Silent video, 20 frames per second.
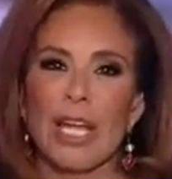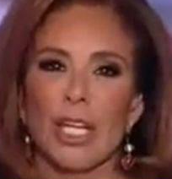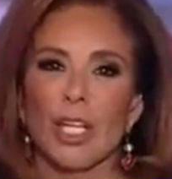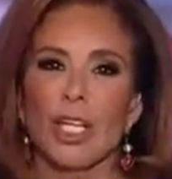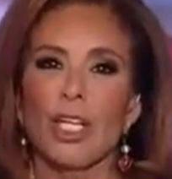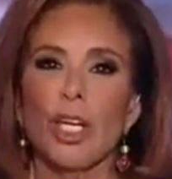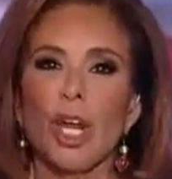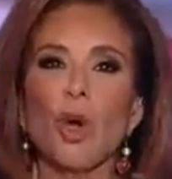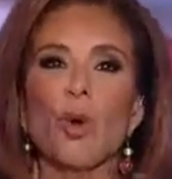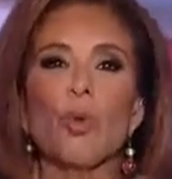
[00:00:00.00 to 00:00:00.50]

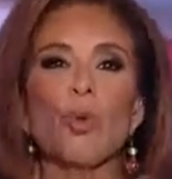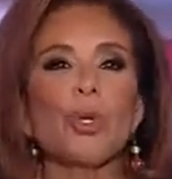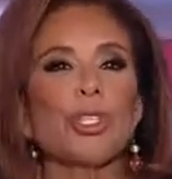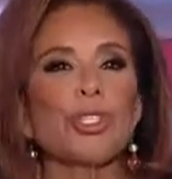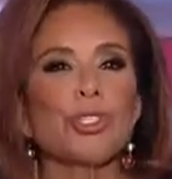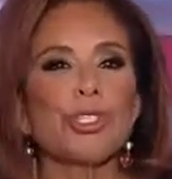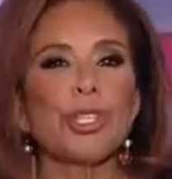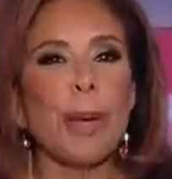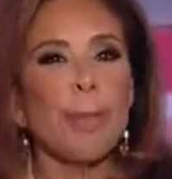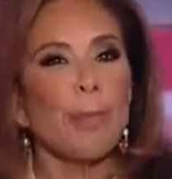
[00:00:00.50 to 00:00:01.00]
You know,
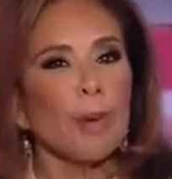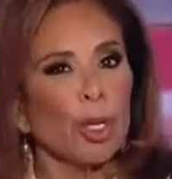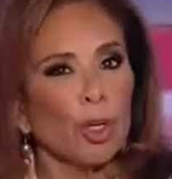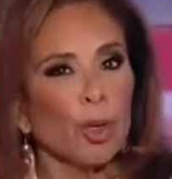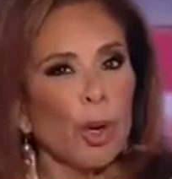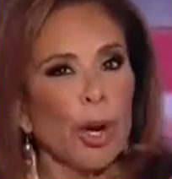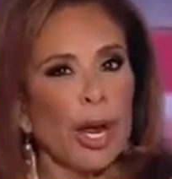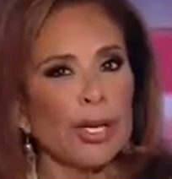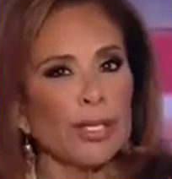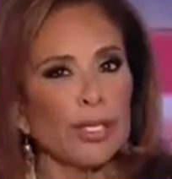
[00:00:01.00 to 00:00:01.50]

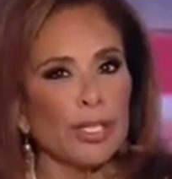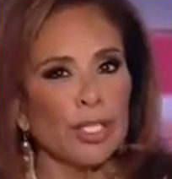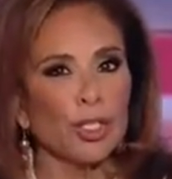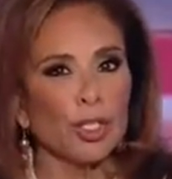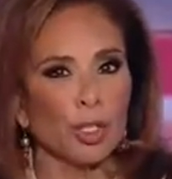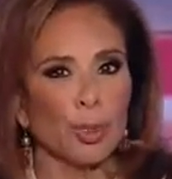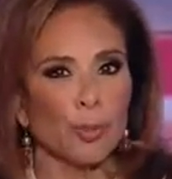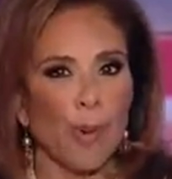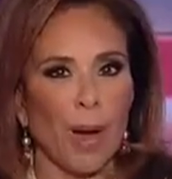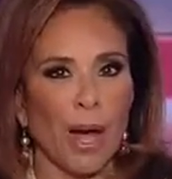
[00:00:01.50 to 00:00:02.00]

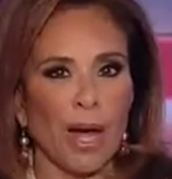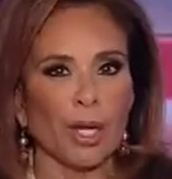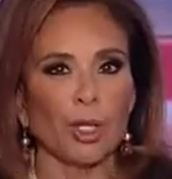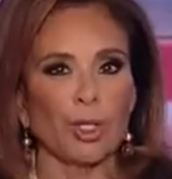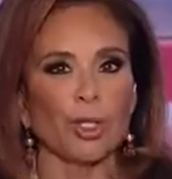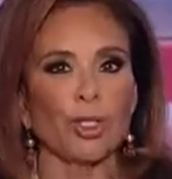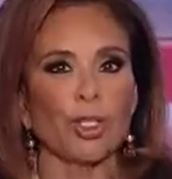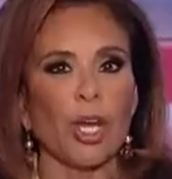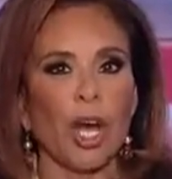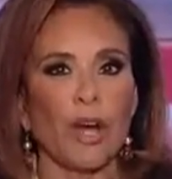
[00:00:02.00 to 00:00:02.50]

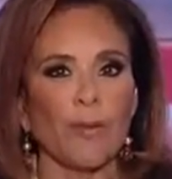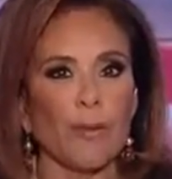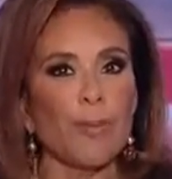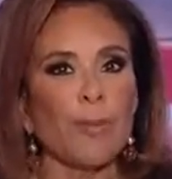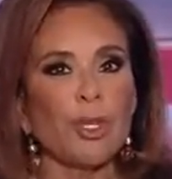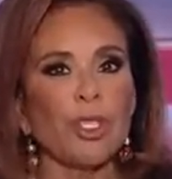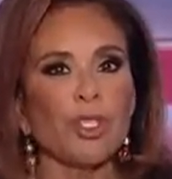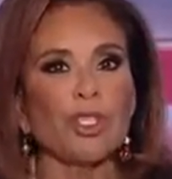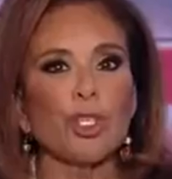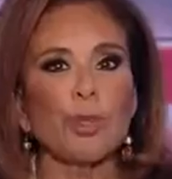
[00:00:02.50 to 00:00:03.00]
Democrat-inspired
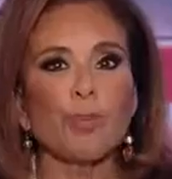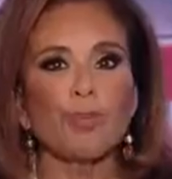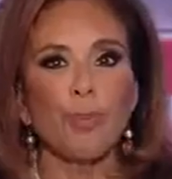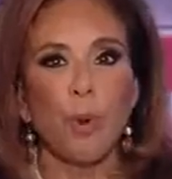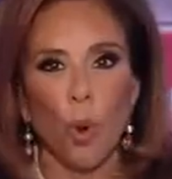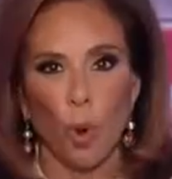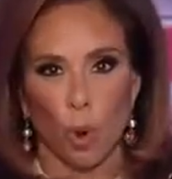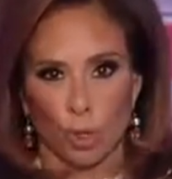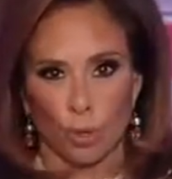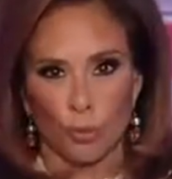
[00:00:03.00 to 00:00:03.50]
government
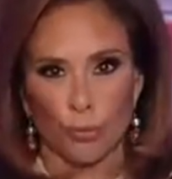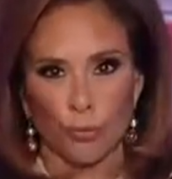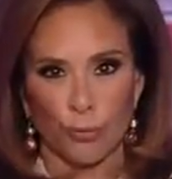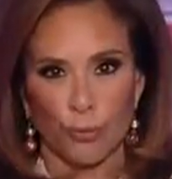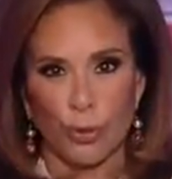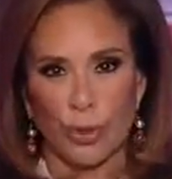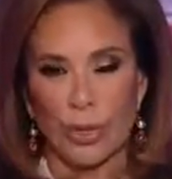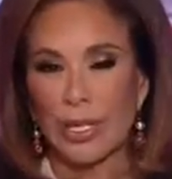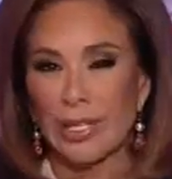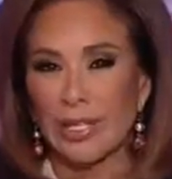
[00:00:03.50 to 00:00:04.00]
support
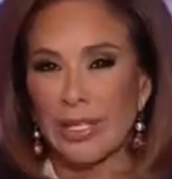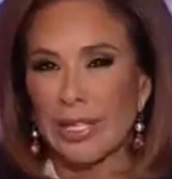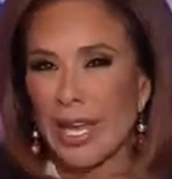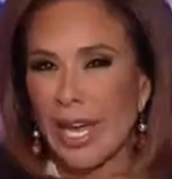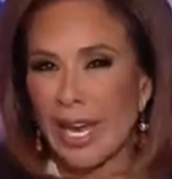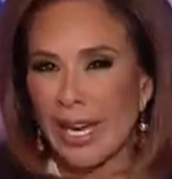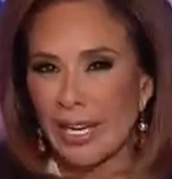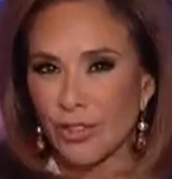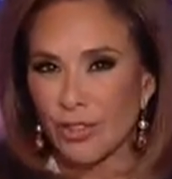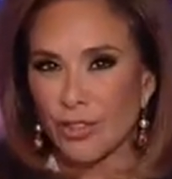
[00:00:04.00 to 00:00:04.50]
for the
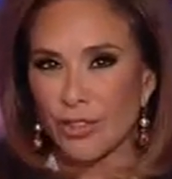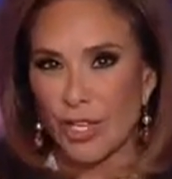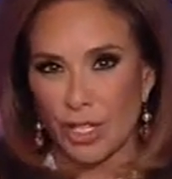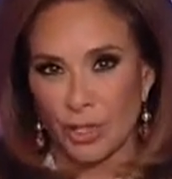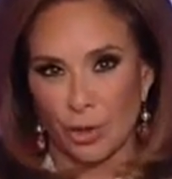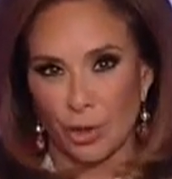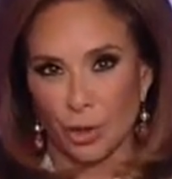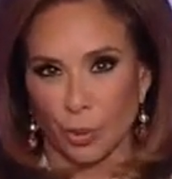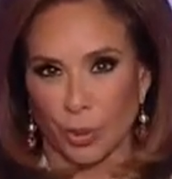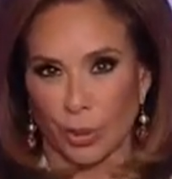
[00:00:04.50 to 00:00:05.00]
last
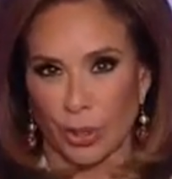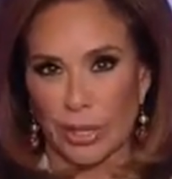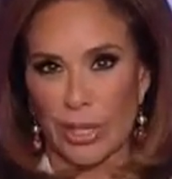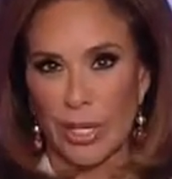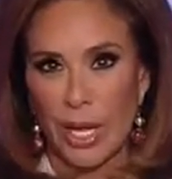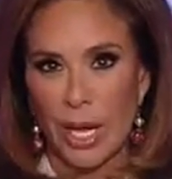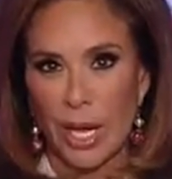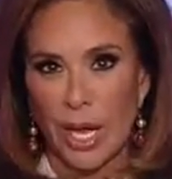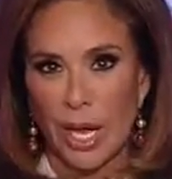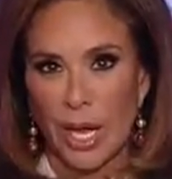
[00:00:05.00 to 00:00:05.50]
century
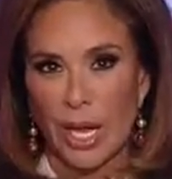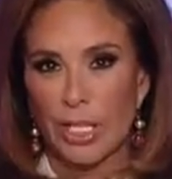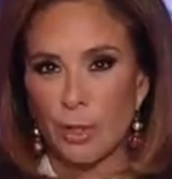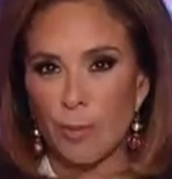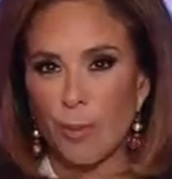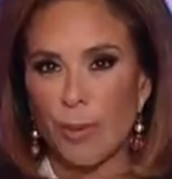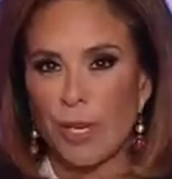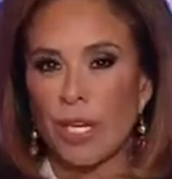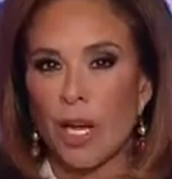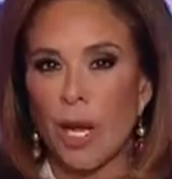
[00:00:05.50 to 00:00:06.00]
has
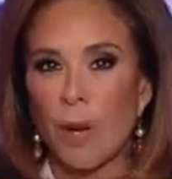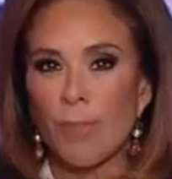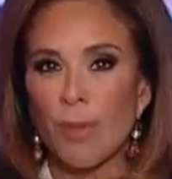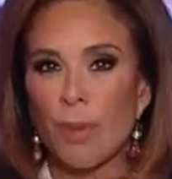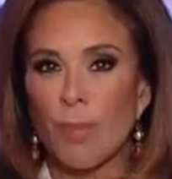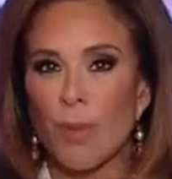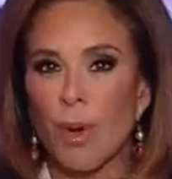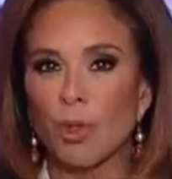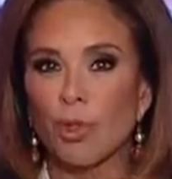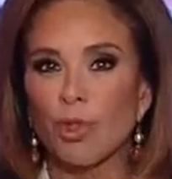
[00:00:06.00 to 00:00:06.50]
become the
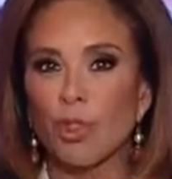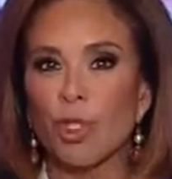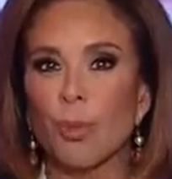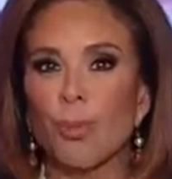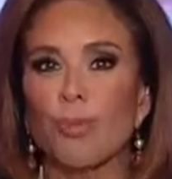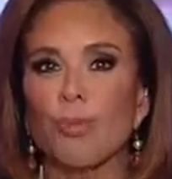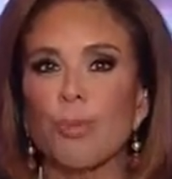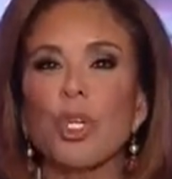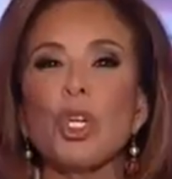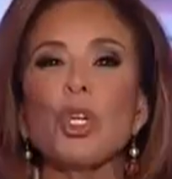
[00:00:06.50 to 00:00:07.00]
most
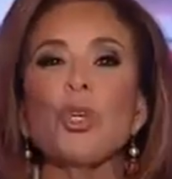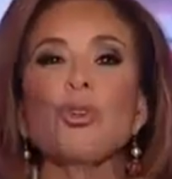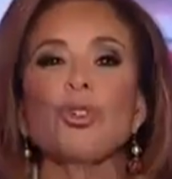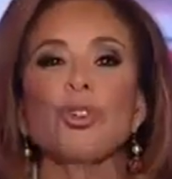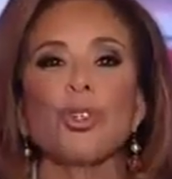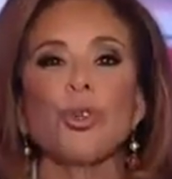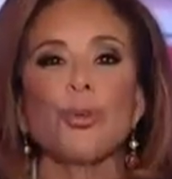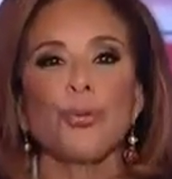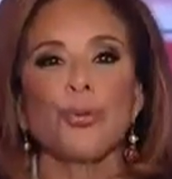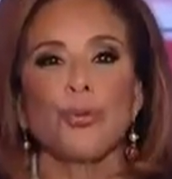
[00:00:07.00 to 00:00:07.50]

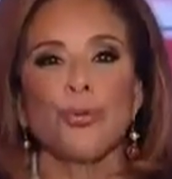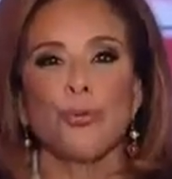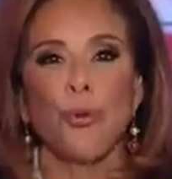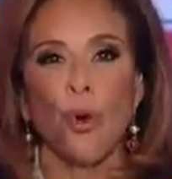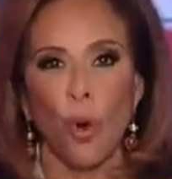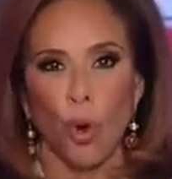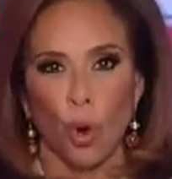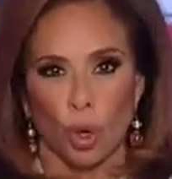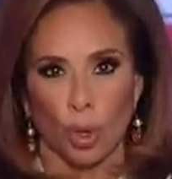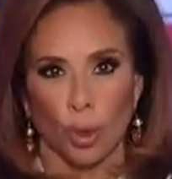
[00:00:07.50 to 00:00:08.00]
abusive
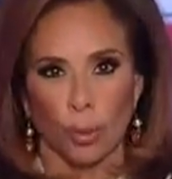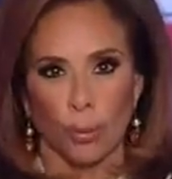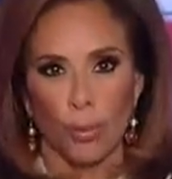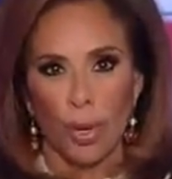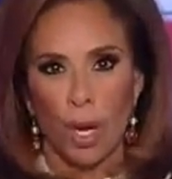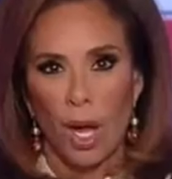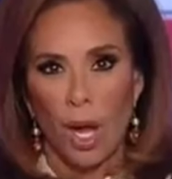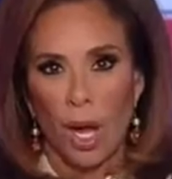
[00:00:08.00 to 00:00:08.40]
form